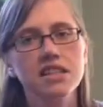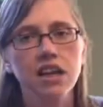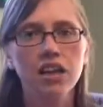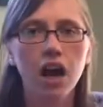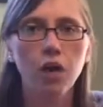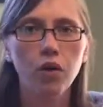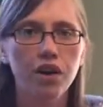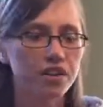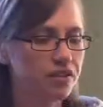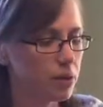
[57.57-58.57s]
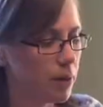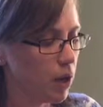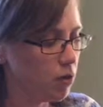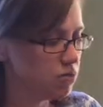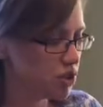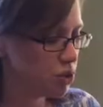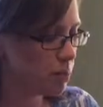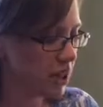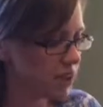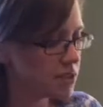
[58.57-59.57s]
nail in hot water for about 2
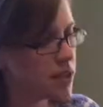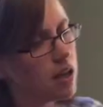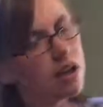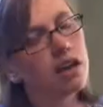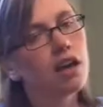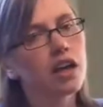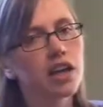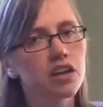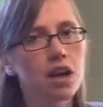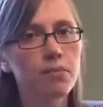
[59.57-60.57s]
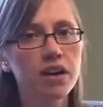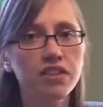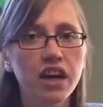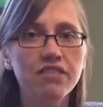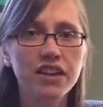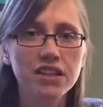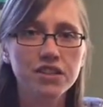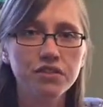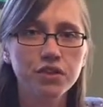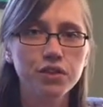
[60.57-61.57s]
minutes. It'll come off a lot
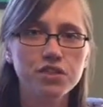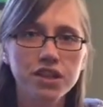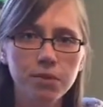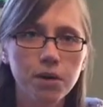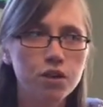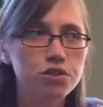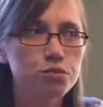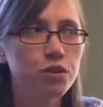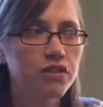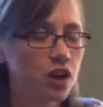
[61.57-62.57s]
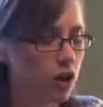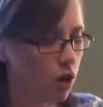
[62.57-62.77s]
faster if you use nail polish remover